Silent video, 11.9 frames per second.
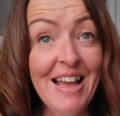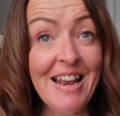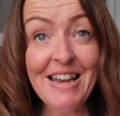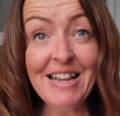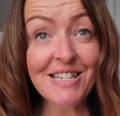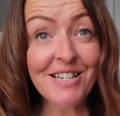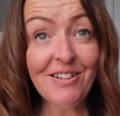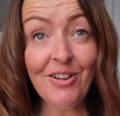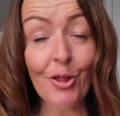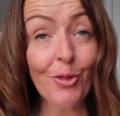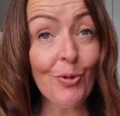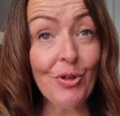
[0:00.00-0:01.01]
let's start.
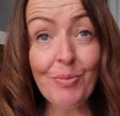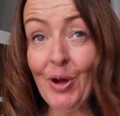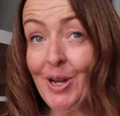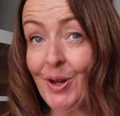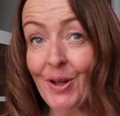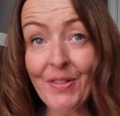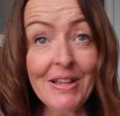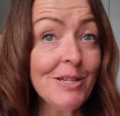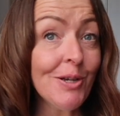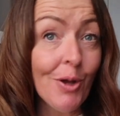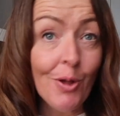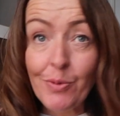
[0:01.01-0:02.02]
I thought you might like this.
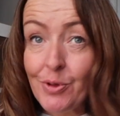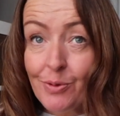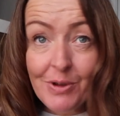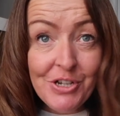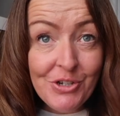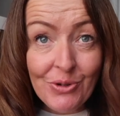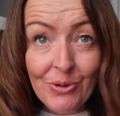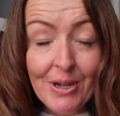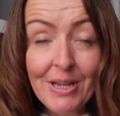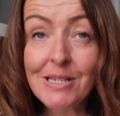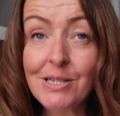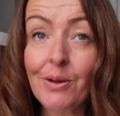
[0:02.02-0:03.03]
I hope you
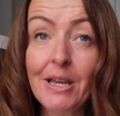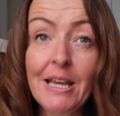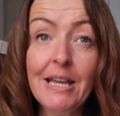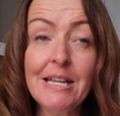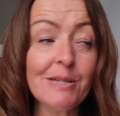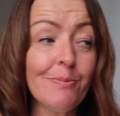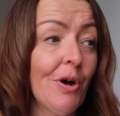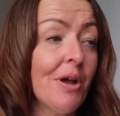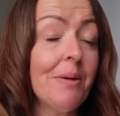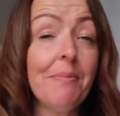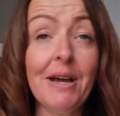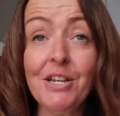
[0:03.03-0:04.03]
enjoy. So here is
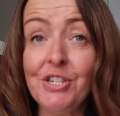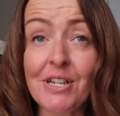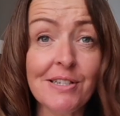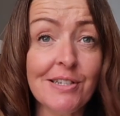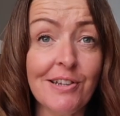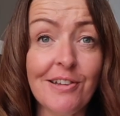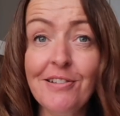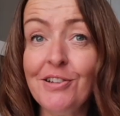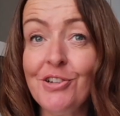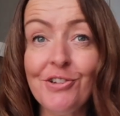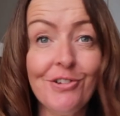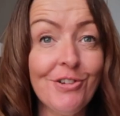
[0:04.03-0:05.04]
my Manchester
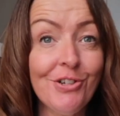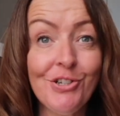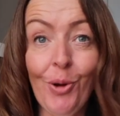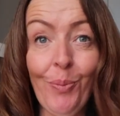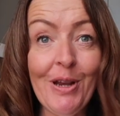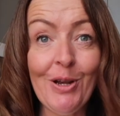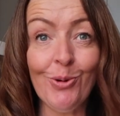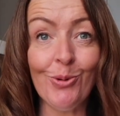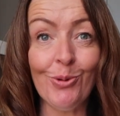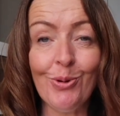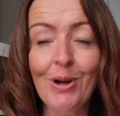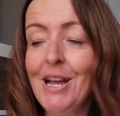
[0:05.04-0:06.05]
shopping
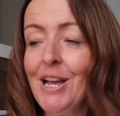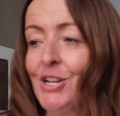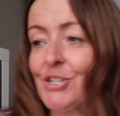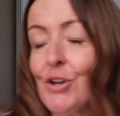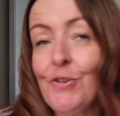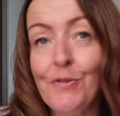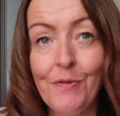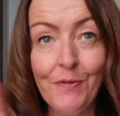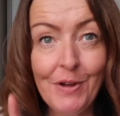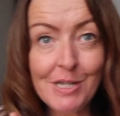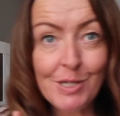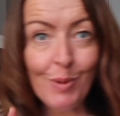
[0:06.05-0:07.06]
haul. So
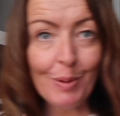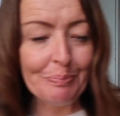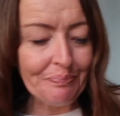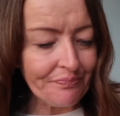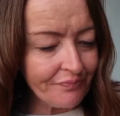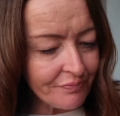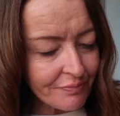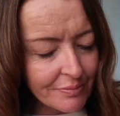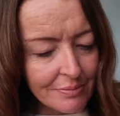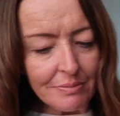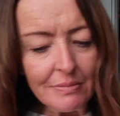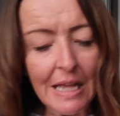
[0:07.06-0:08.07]
first one.
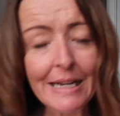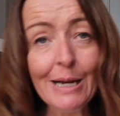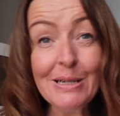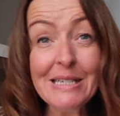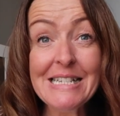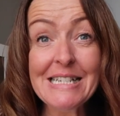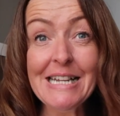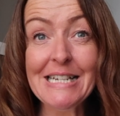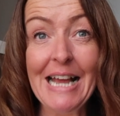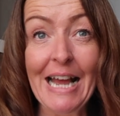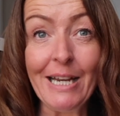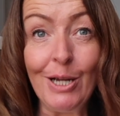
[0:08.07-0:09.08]
Now, I did say
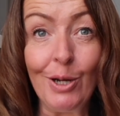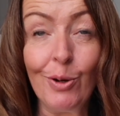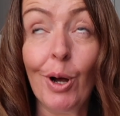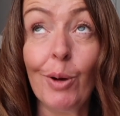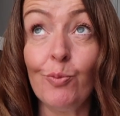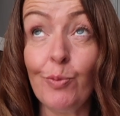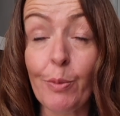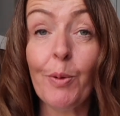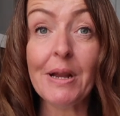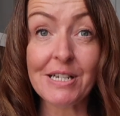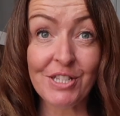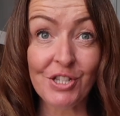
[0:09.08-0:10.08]
to Anna when we
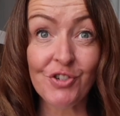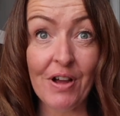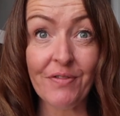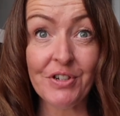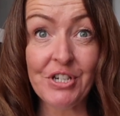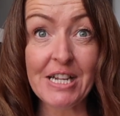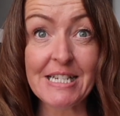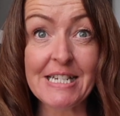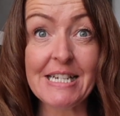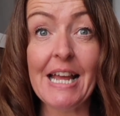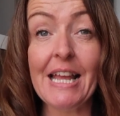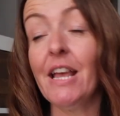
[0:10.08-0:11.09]
went to the Trafford
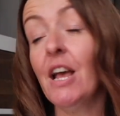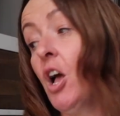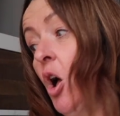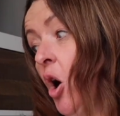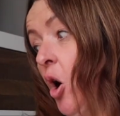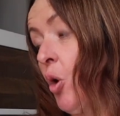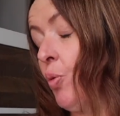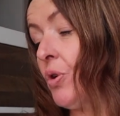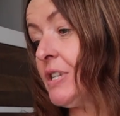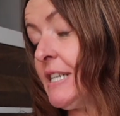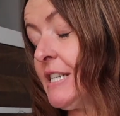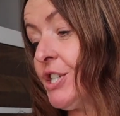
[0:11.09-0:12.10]
yesterday, I
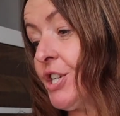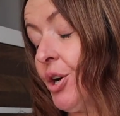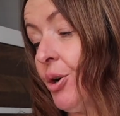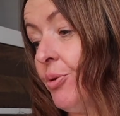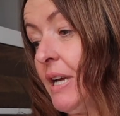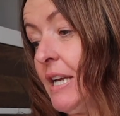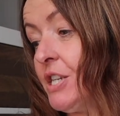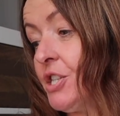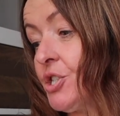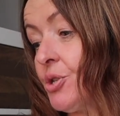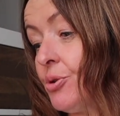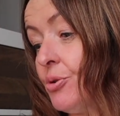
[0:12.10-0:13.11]
wanted to go
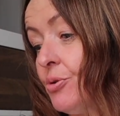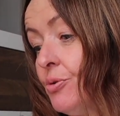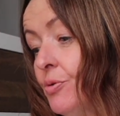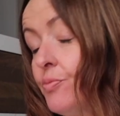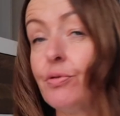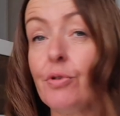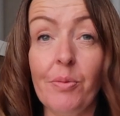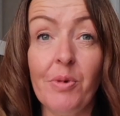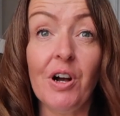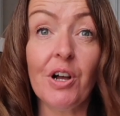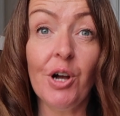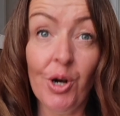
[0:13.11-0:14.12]
into
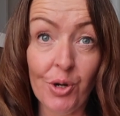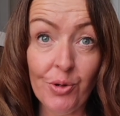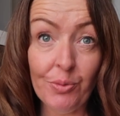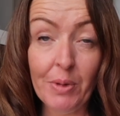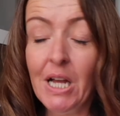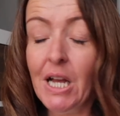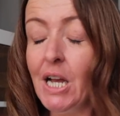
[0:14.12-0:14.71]
Primark Home.